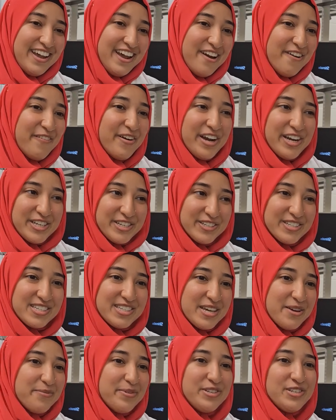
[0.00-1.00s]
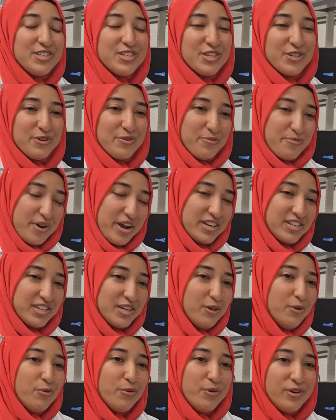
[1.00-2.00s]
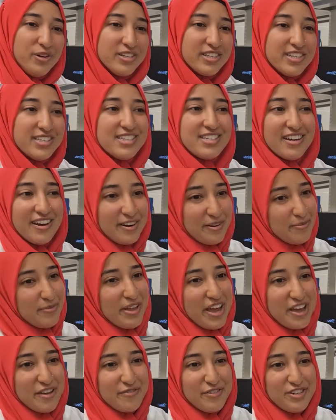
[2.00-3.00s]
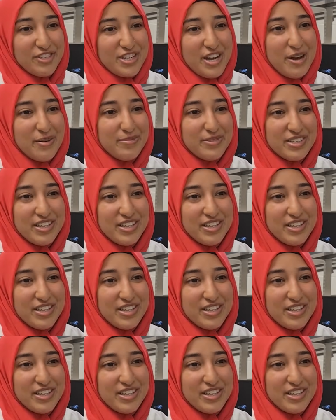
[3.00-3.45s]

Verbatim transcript: ready to step into practical world and start applying for jobs.